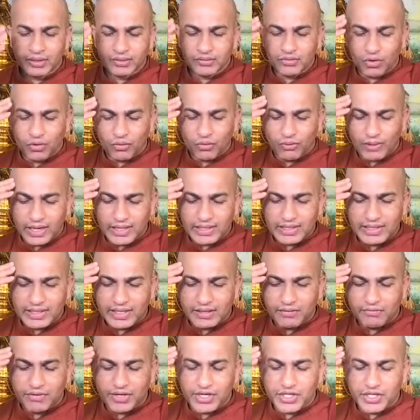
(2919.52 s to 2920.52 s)
so
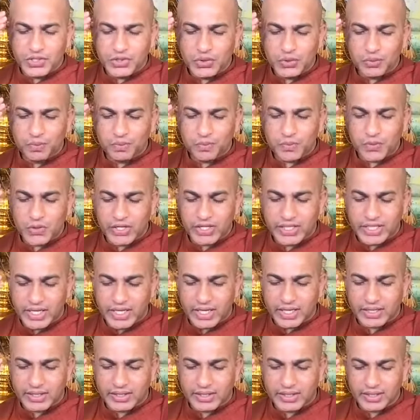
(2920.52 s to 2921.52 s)
whatever you
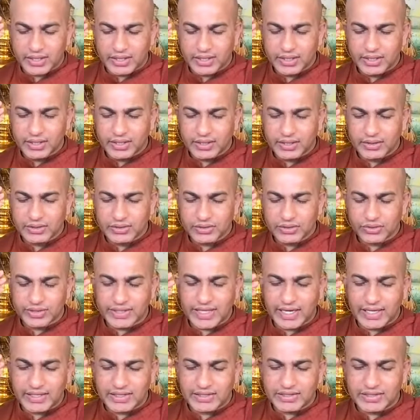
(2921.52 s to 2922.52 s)
project so
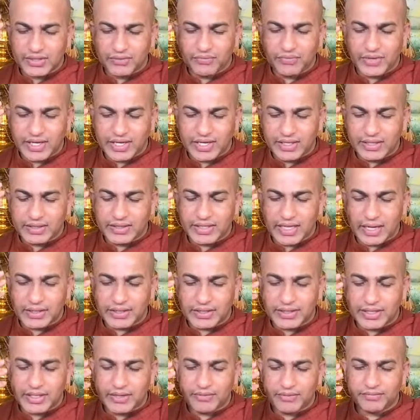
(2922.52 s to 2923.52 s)
that is the very,
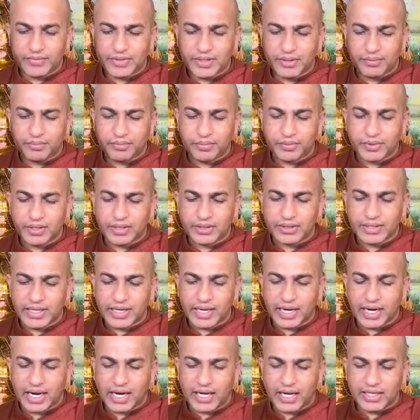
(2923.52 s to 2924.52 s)
that if the, the
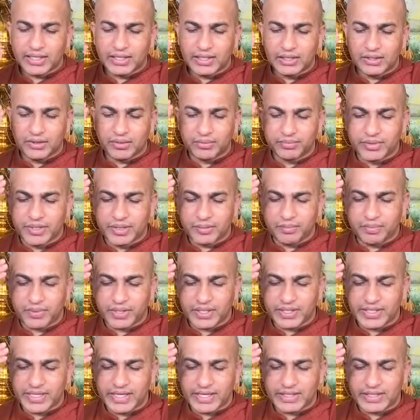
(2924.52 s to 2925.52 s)
current of the
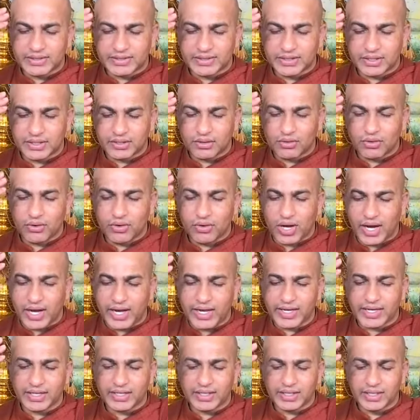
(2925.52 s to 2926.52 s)
projection go
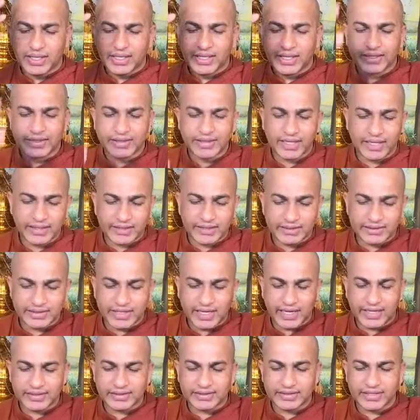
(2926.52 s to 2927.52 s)
higher, that is
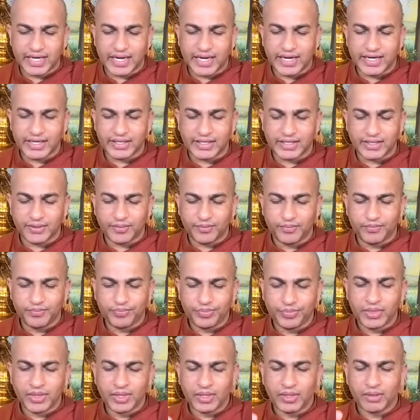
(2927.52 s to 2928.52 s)
the anxiety.
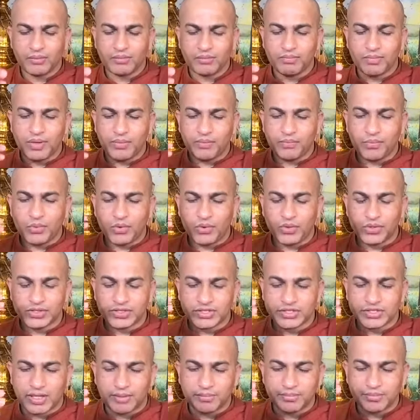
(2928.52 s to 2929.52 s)
Before
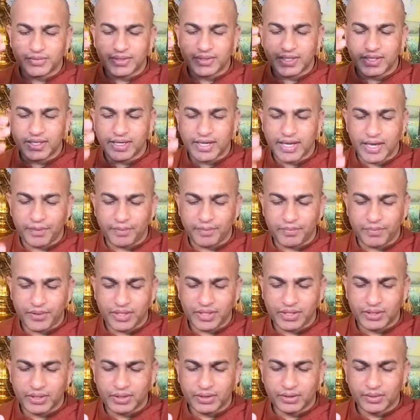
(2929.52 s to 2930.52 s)
something
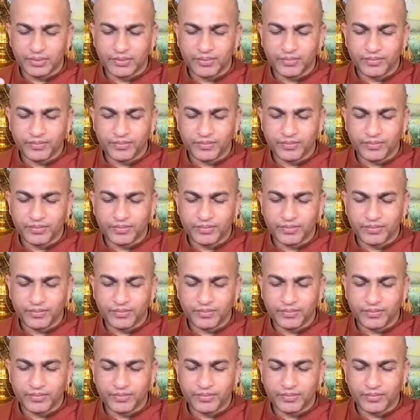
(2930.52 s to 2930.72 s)
happen,